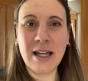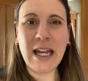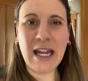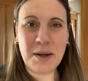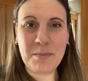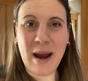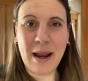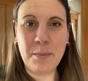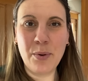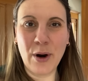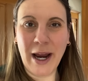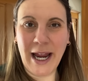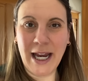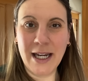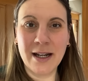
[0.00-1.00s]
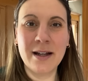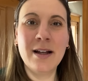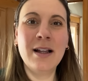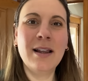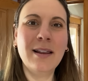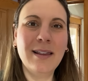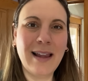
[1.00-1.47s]
in my brain.
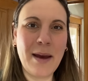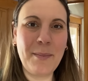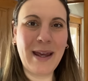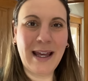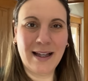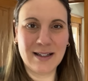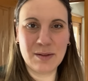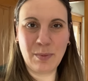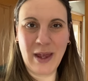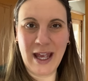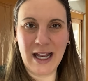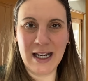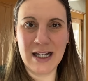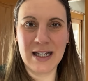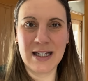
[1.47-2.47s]
Let me explain.